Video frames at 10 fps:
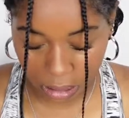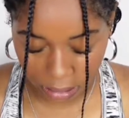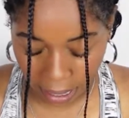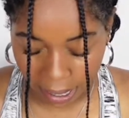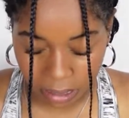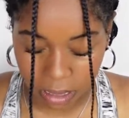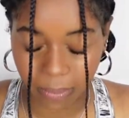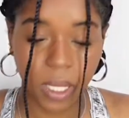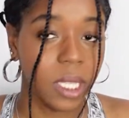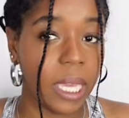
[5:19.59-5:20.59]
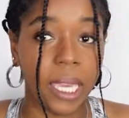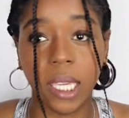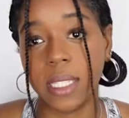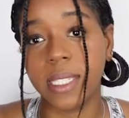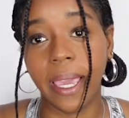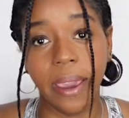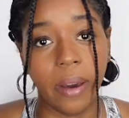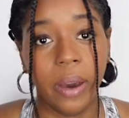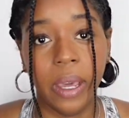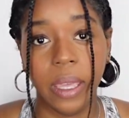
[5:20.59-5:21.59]
has to be hands
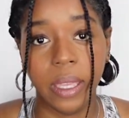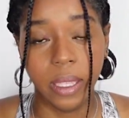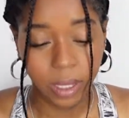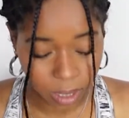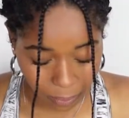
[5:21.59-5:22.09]
down the